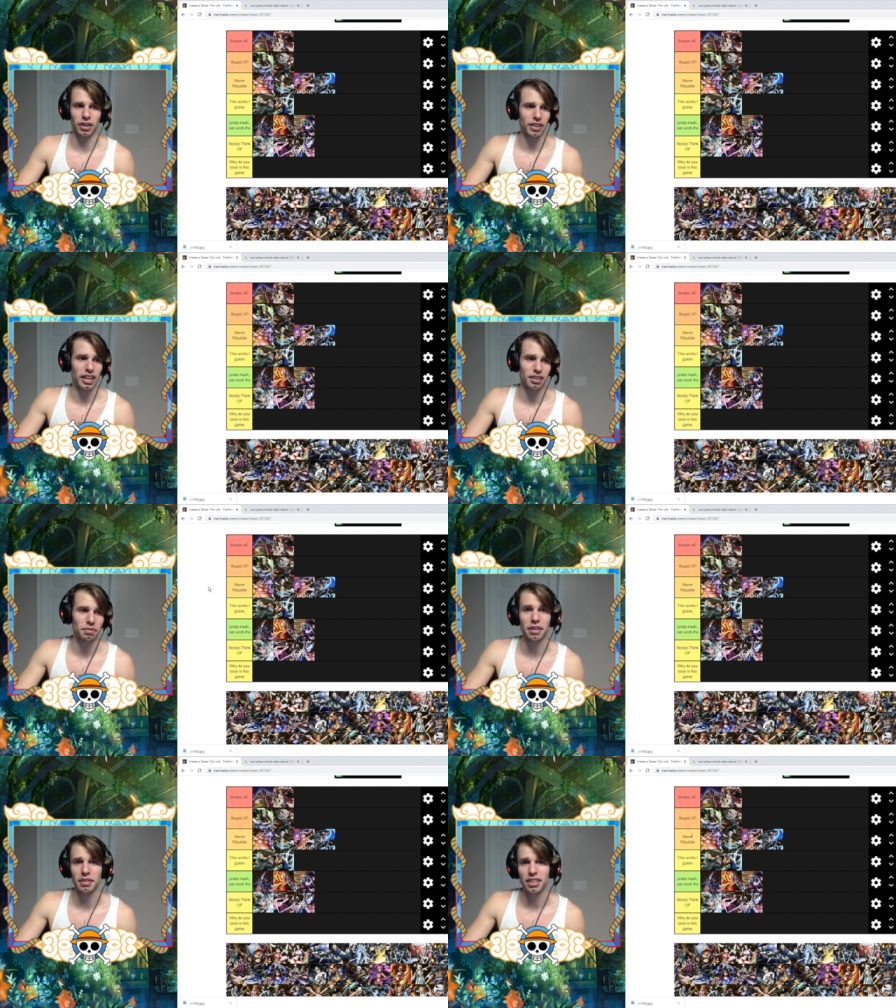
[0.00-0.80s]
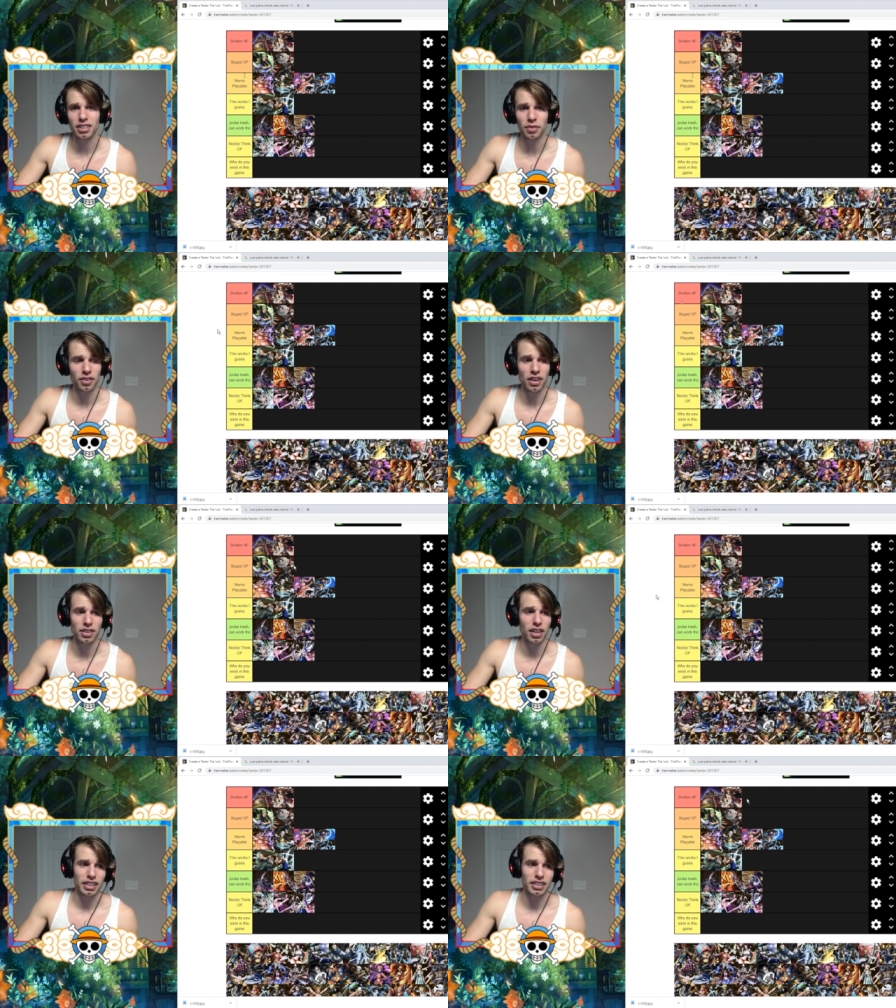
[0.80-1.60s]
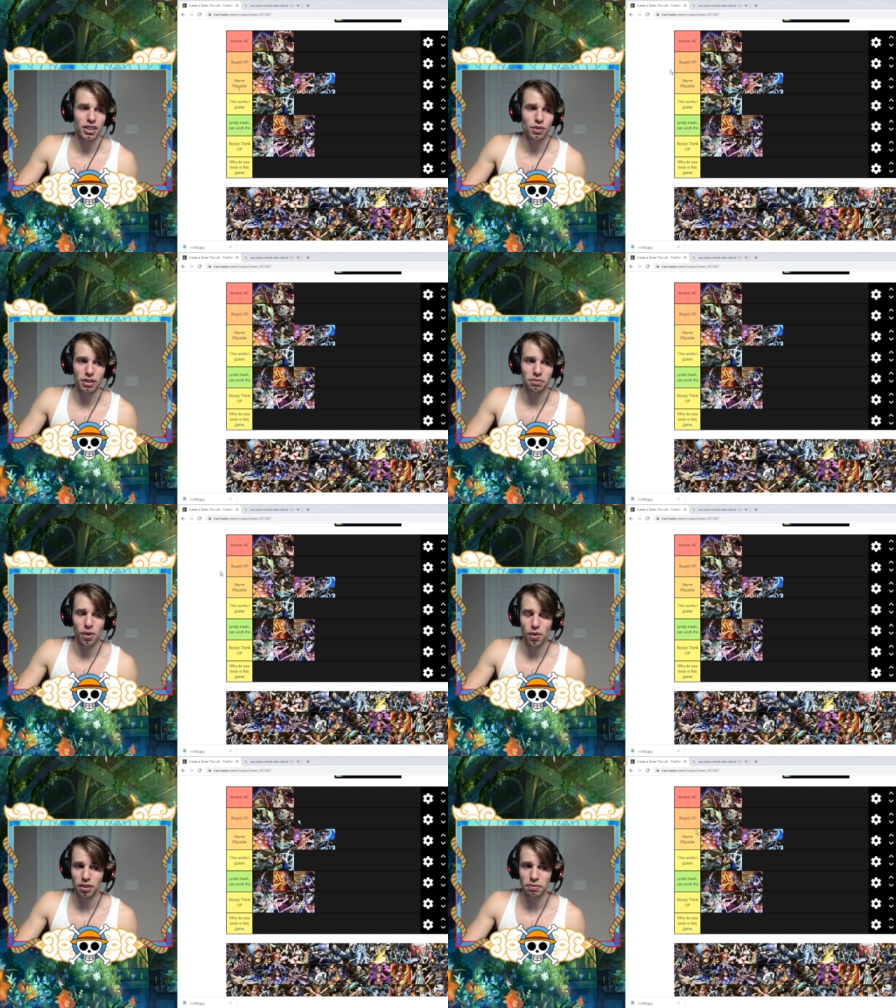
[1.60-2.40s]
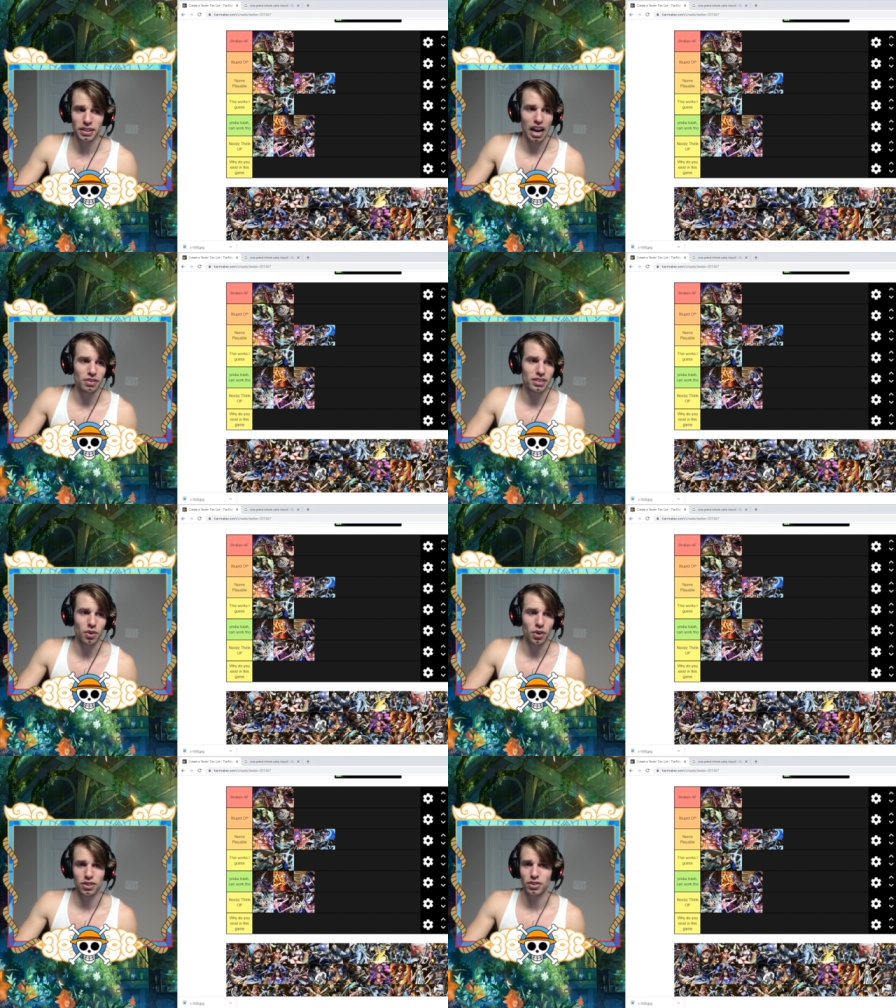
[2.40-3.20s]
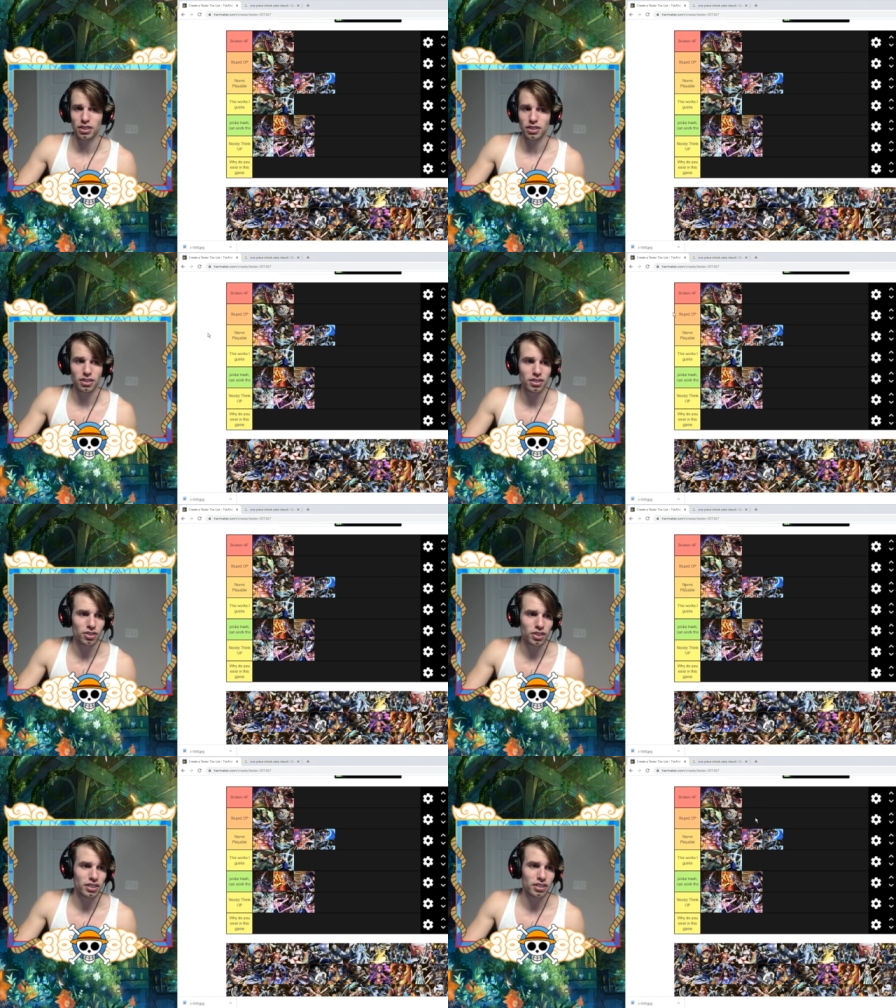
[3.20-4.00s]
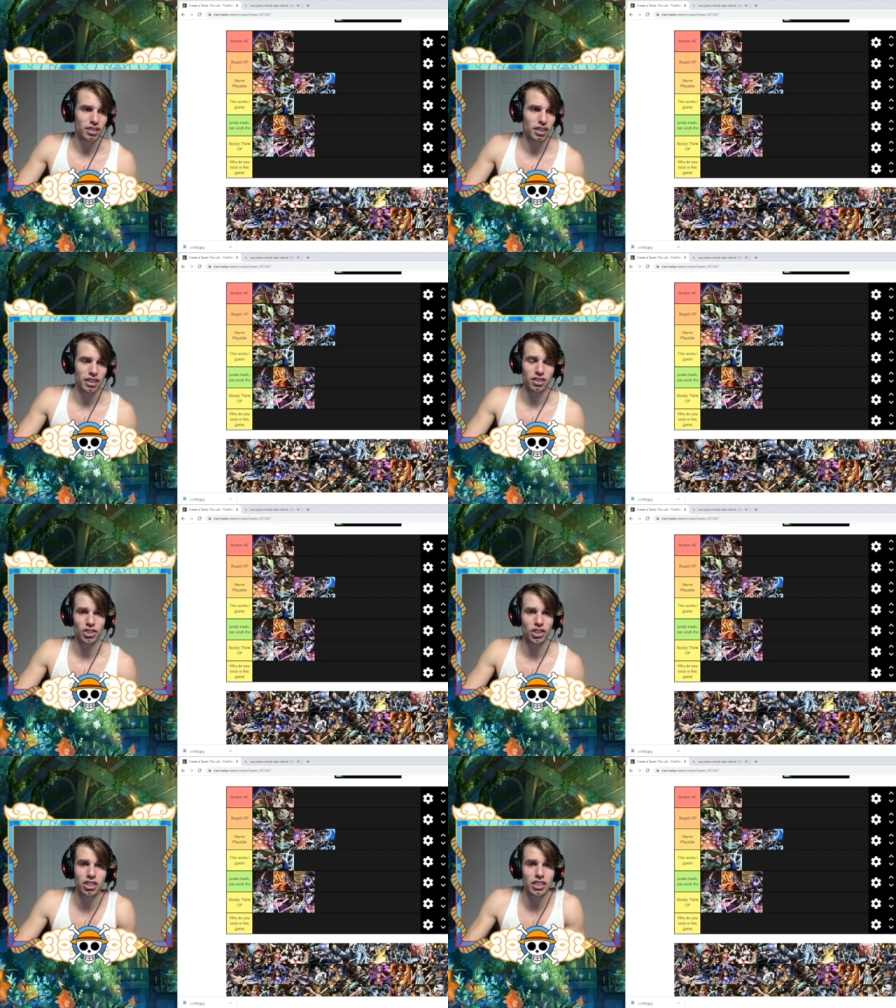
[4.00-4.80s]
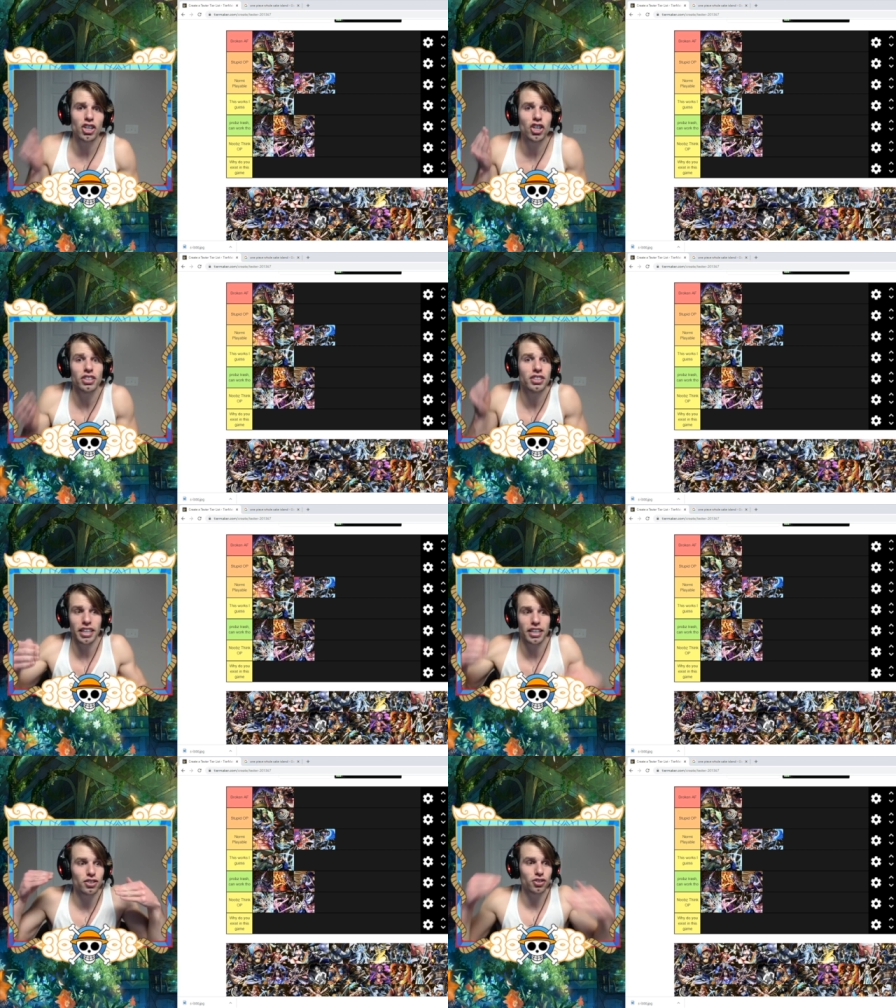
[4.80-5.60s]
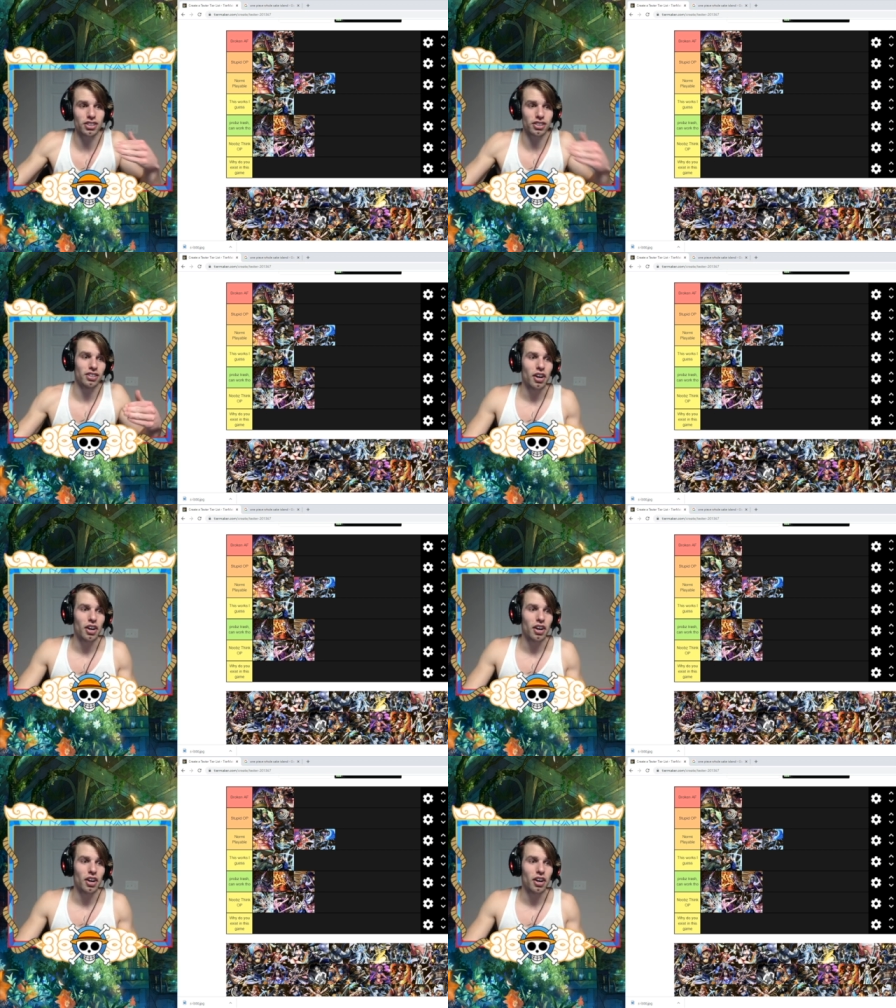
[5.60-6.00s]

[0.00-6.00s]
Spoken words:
win rate, maybe, somewhere around there. I still won more, but I would go on losing streaks occasionally just because I couldn't take treasure.